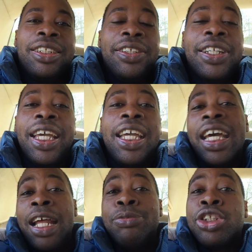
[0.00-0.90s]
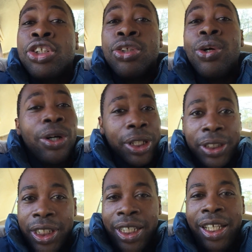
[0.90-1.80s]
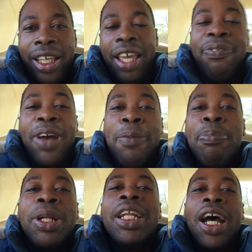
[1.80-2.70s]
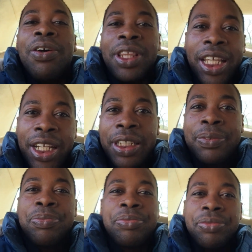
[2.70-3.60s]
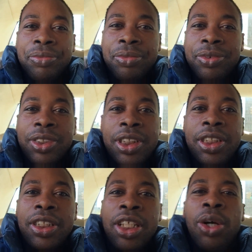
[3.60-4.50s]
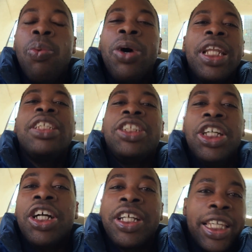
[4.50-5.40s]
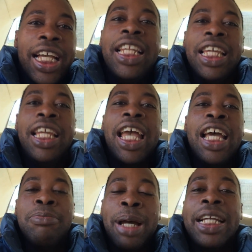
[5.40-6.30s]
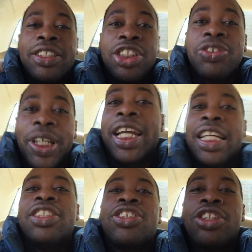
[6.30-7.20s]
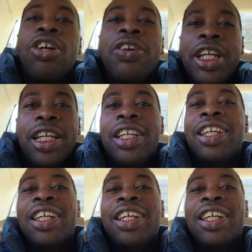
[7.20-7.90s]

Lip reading: Okay, and I'm sure if I put it out there, what is your Kelly and Michael Strahan story?